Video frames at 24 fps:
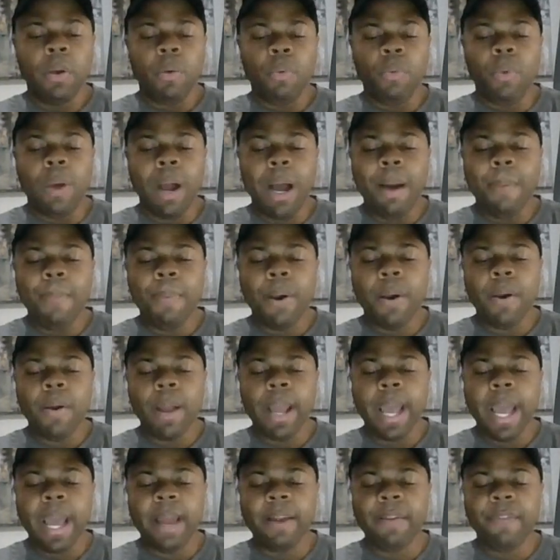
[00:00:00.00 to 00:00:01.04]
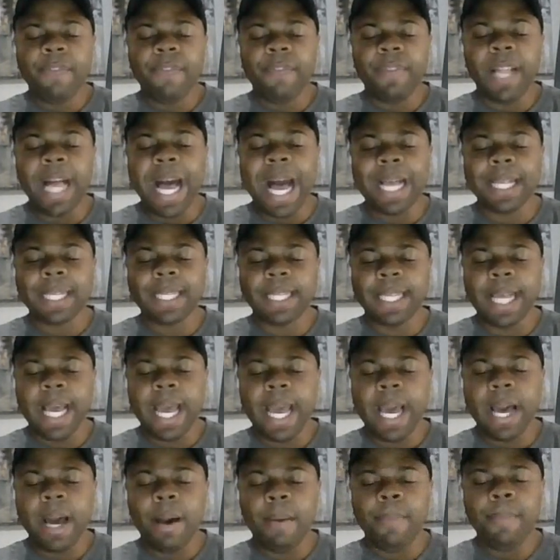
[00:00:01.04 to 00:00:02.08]
Rubber and
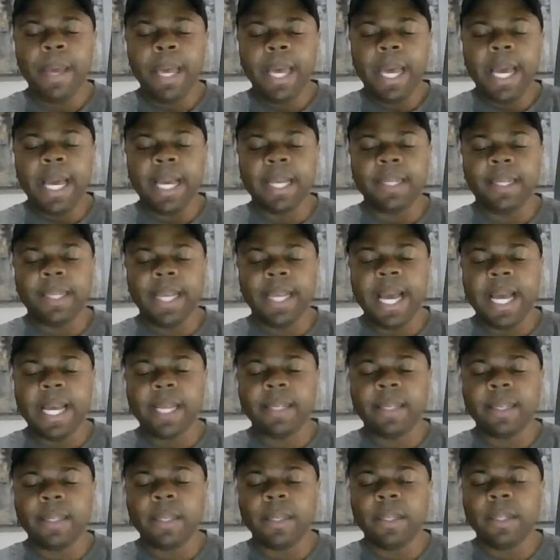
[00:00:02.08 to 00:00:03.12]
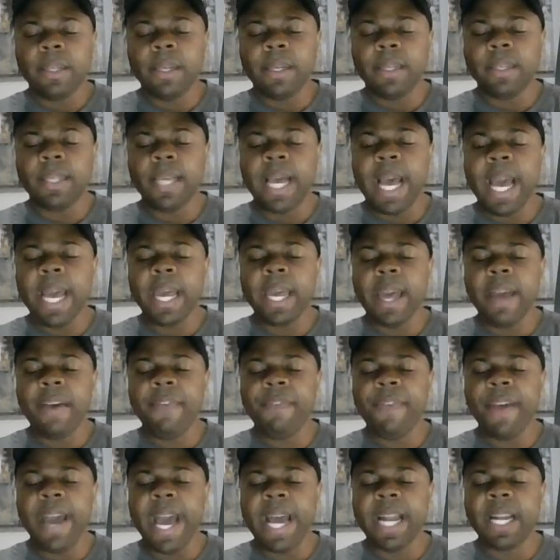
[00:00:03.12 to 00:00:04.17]
flotsam exist to take
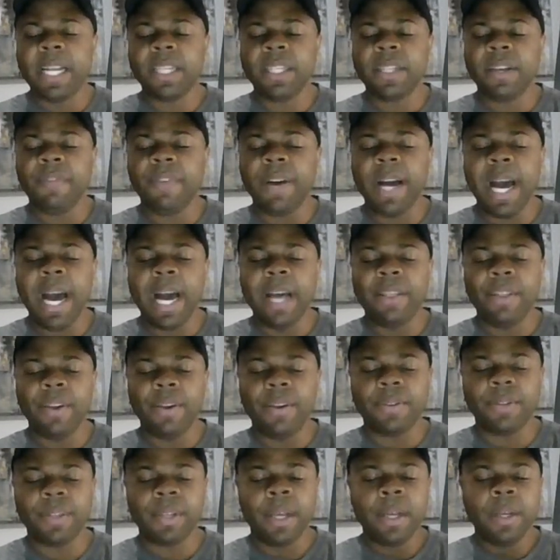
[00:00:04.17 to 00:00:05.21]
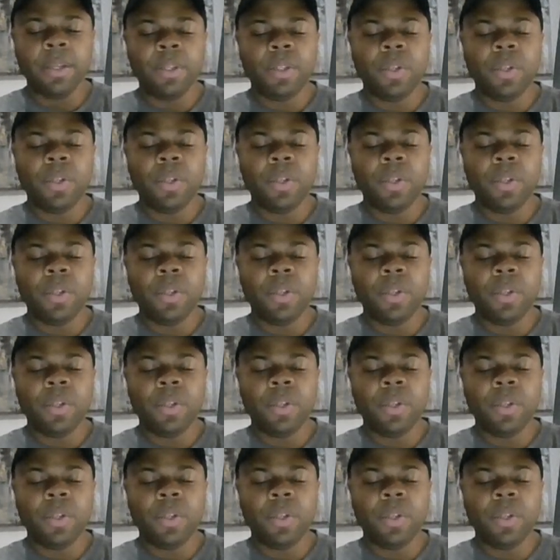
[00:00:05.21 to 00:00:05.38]
advantage of others